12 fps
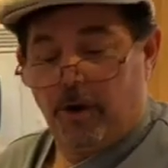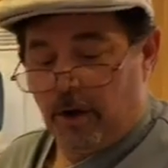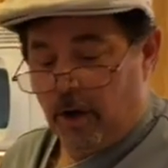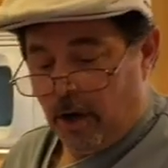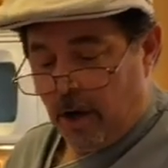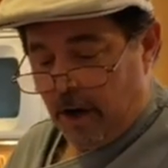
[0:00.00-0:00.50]

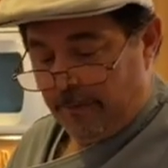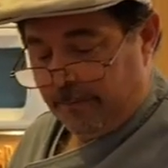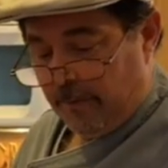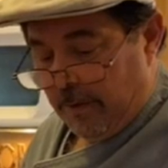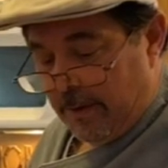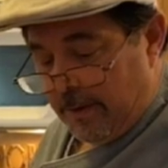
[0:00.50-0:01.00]
part
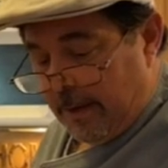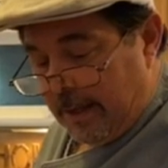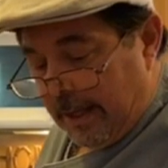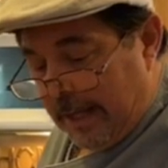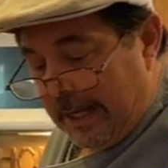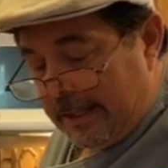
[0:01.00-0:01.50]
of
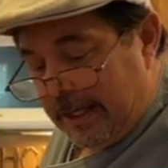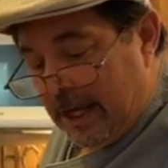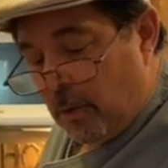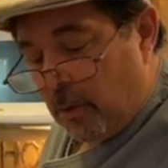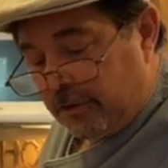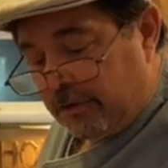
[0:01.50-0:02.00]

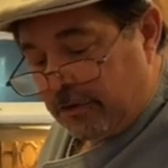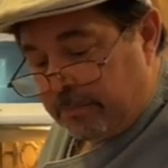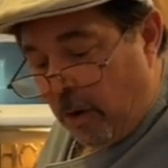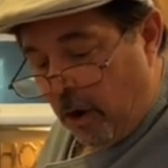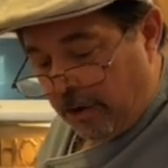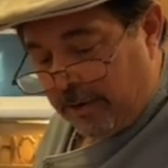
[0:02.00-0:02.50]
India,
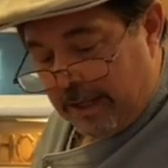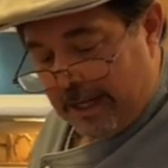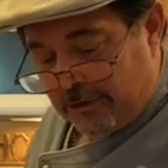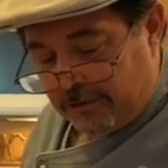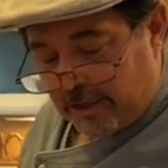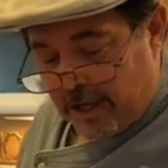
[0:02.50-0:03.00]
which is
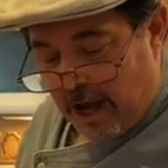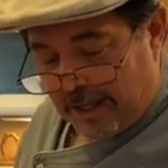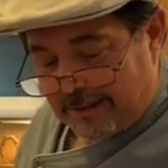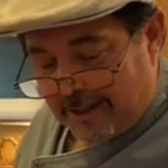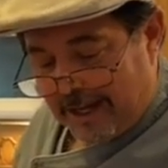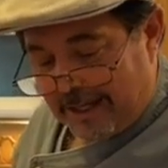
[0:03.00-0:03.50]
part of the
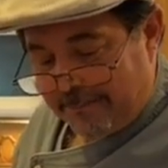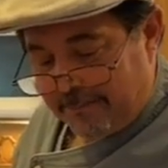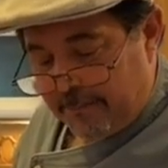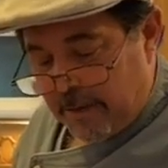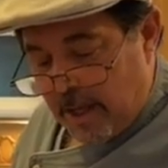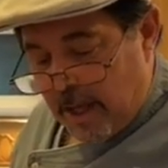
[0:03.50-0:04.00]
Asian
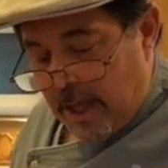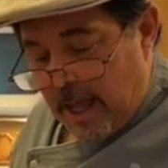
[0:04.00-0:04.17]
continent.